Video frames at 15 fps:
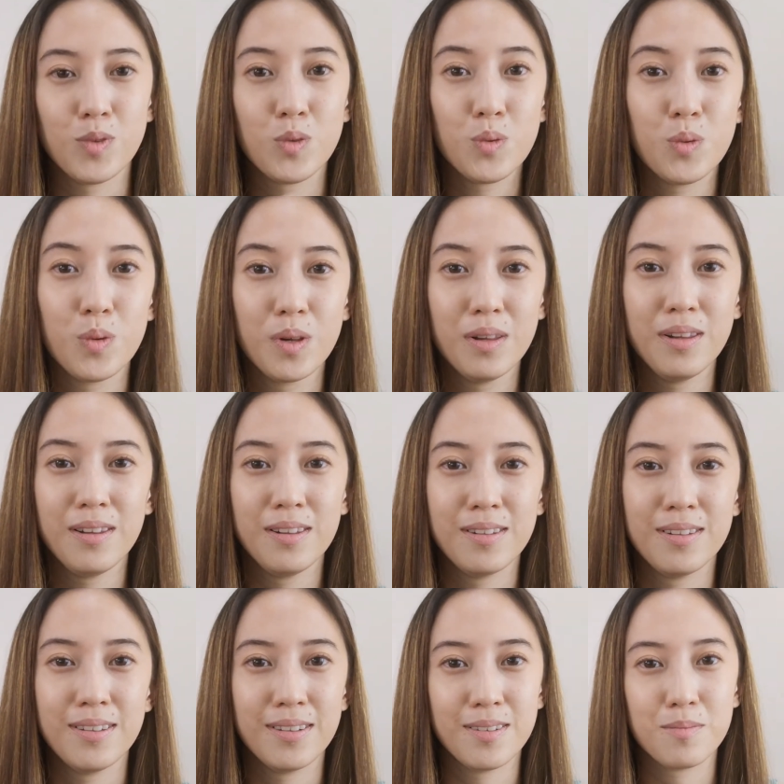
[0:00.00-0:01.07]
tool
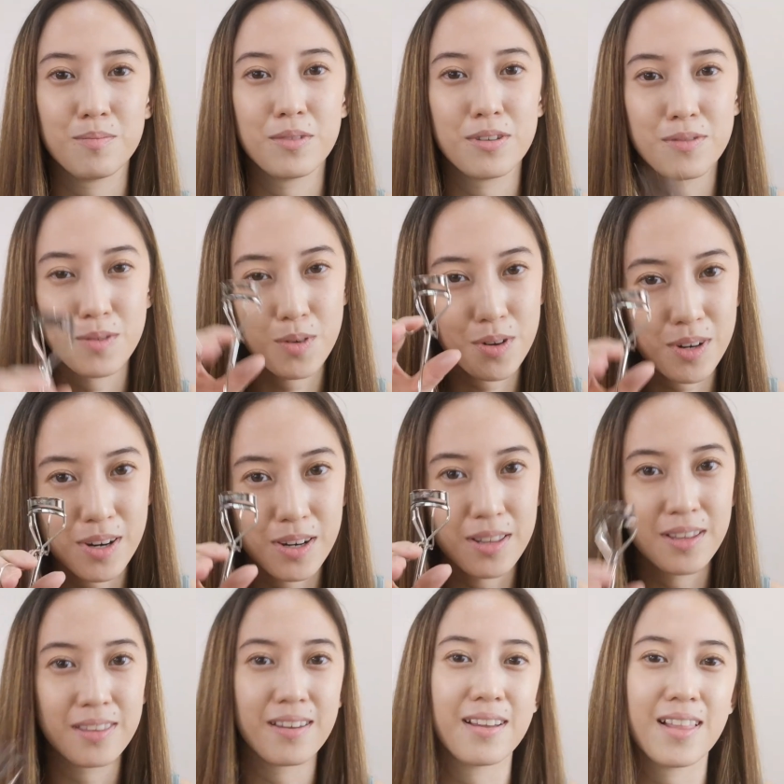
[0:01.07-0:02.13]
before
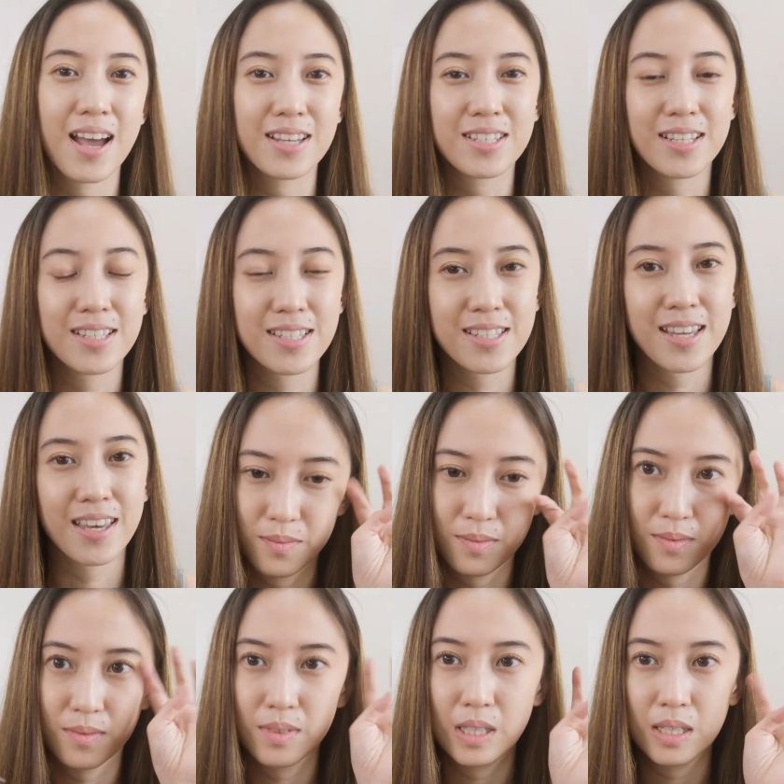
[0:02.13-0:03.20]
curling their lashes.
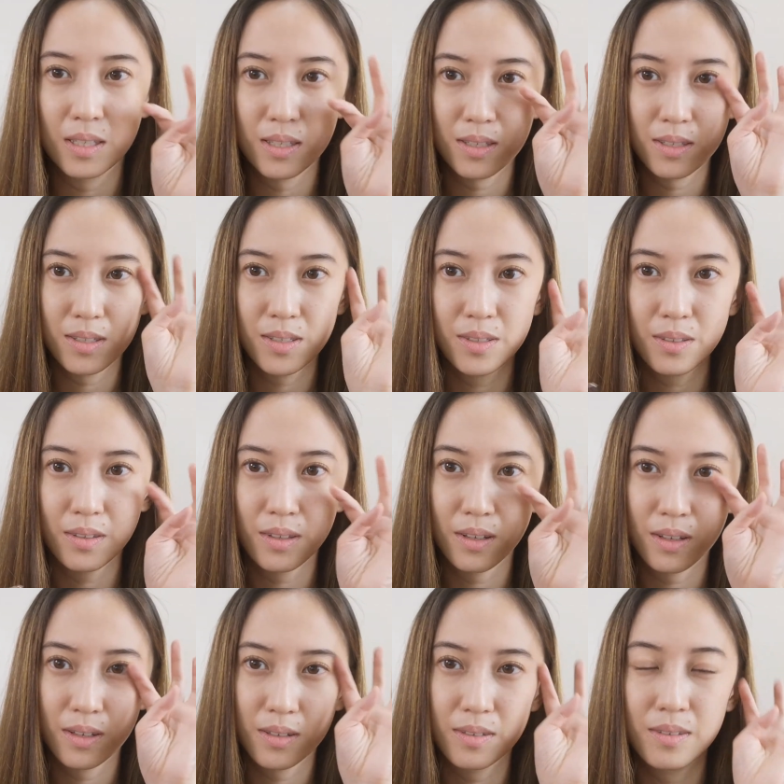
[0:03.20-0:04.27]
So
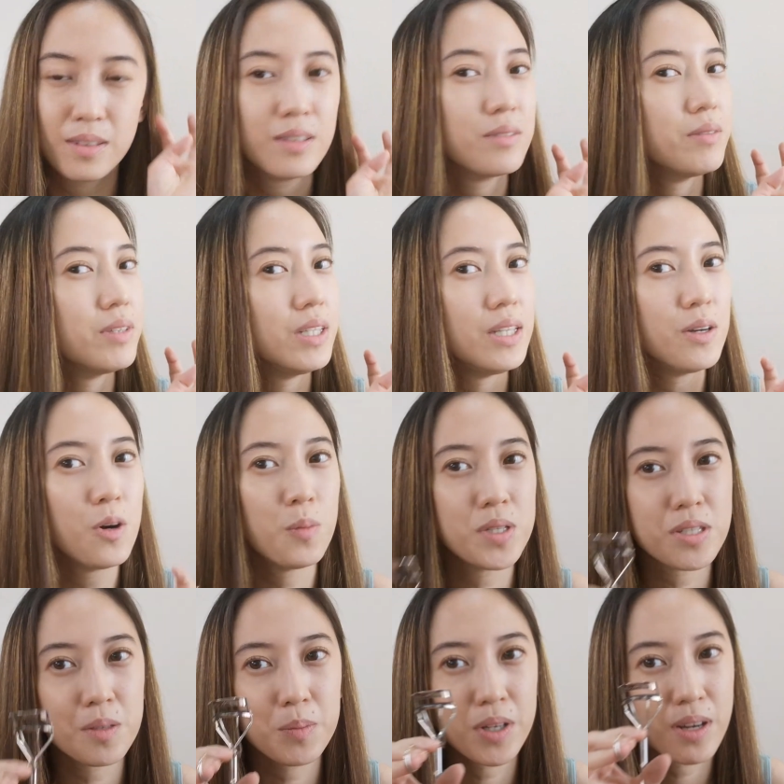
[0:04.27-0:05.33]
there, it really
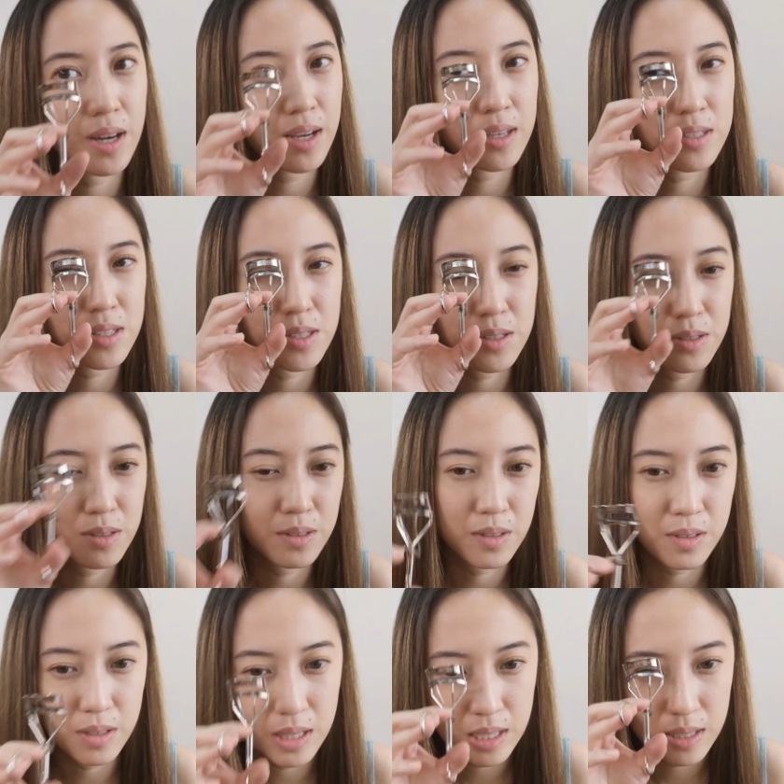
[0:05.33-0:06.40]
opens up your eyes.
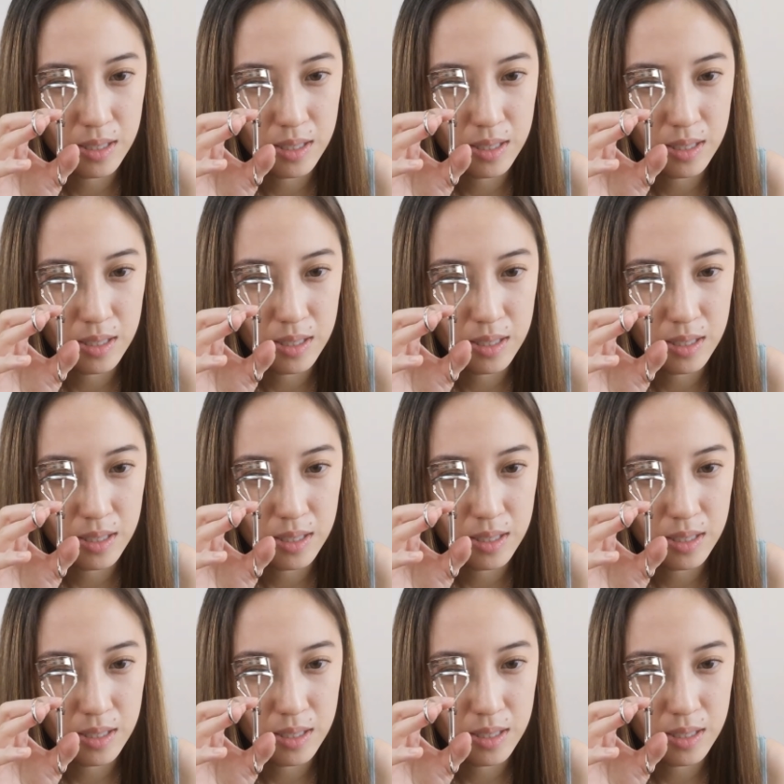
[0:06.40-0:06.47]
So